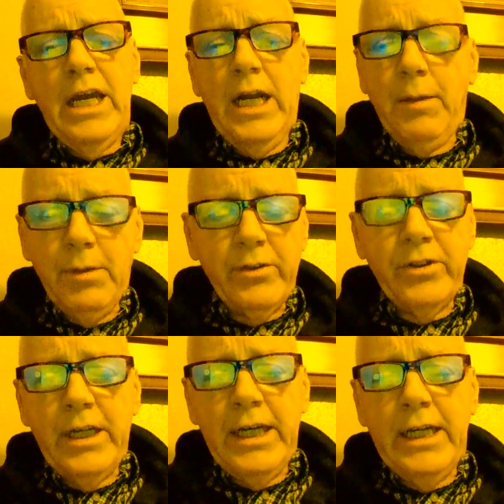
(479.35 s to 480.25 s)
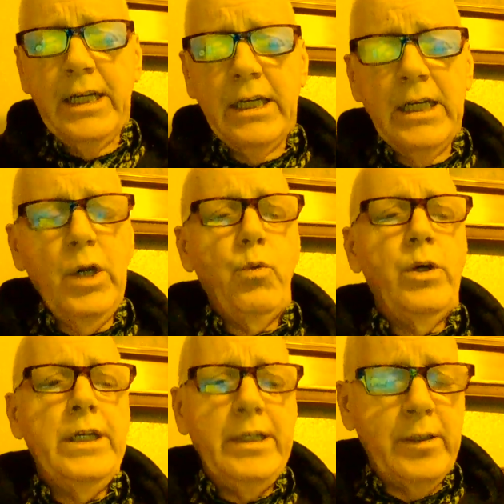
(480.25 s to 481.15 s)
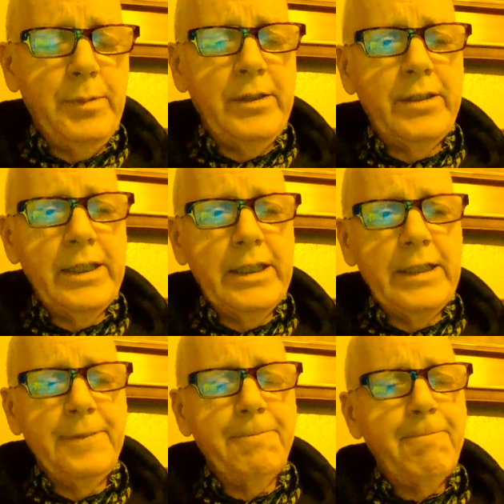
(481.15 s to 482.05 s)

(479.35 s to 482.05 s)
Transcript: and I'm going to say what needs to be said.